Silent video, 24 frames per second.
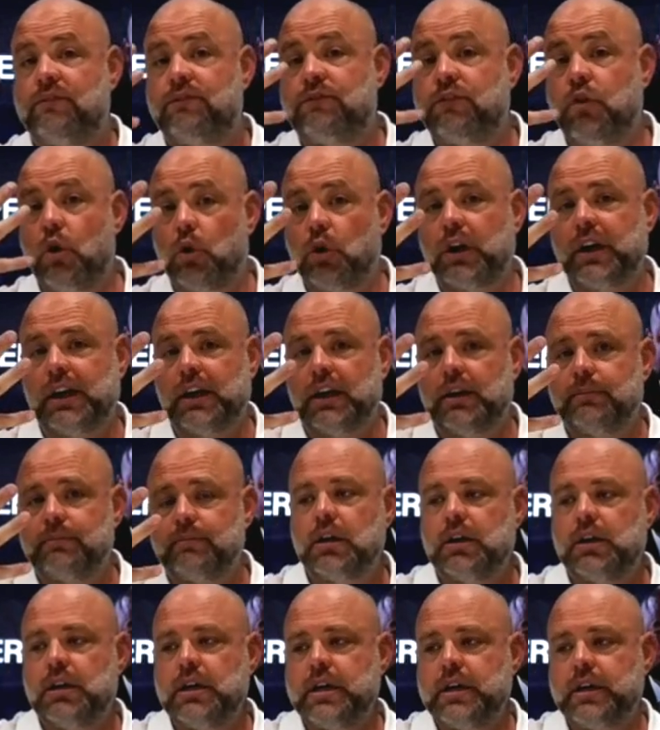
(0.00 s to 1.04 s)
40
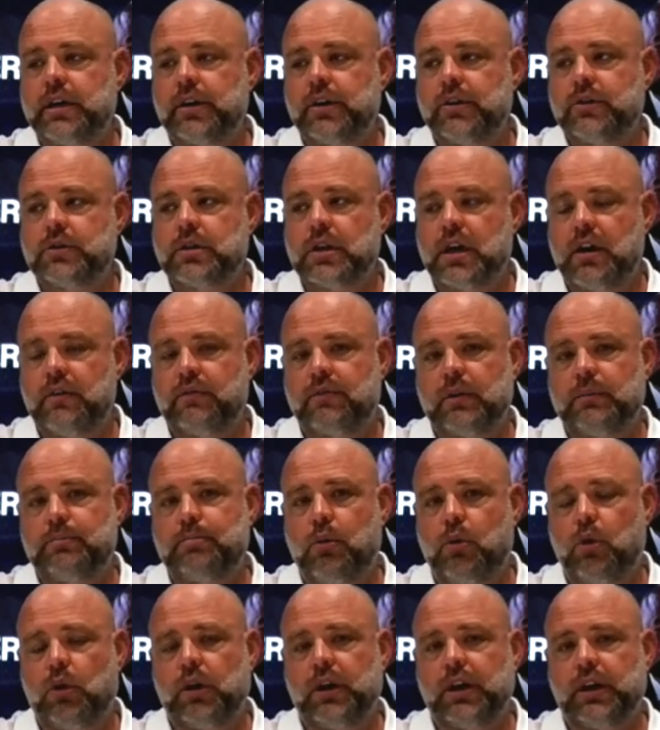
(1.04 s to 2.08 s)
years of
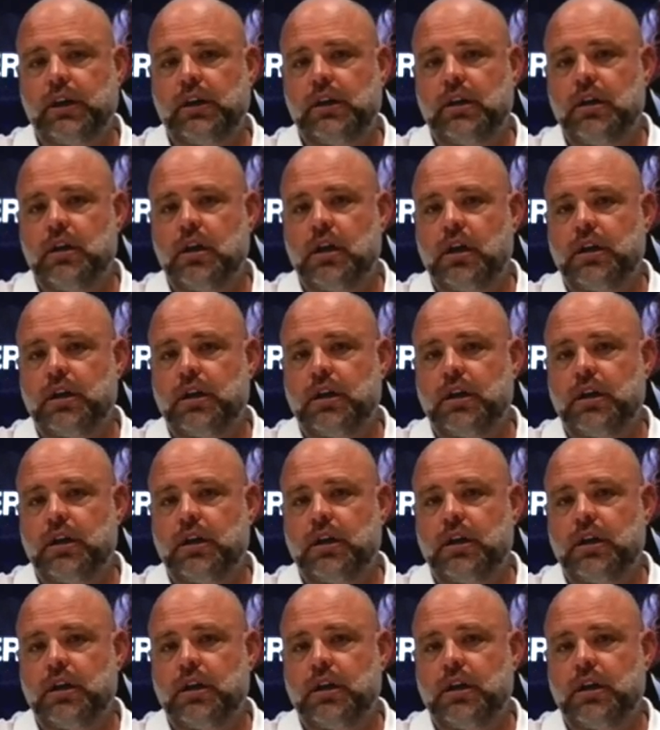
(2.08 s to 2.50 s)
reporting